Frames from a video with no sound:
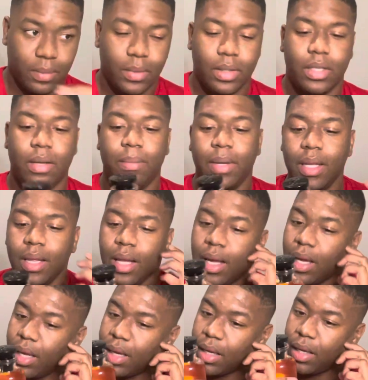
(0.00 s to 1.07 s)
to me,
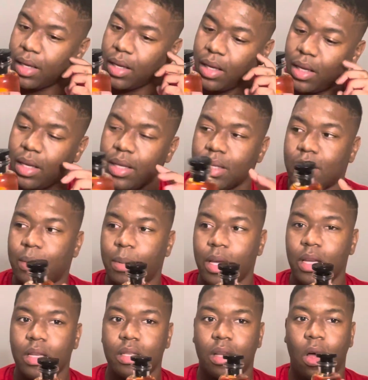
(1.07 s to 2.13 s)
like, it
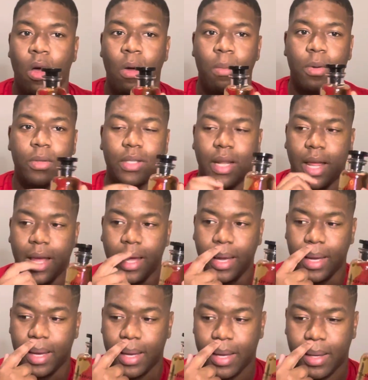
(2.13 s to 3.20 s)
smells almost
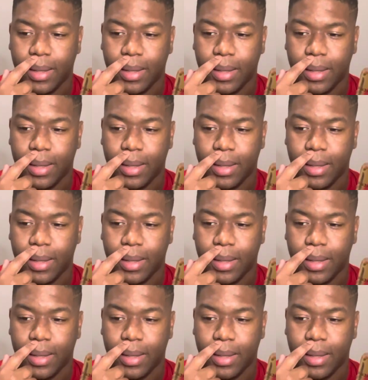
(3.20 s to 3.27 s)
like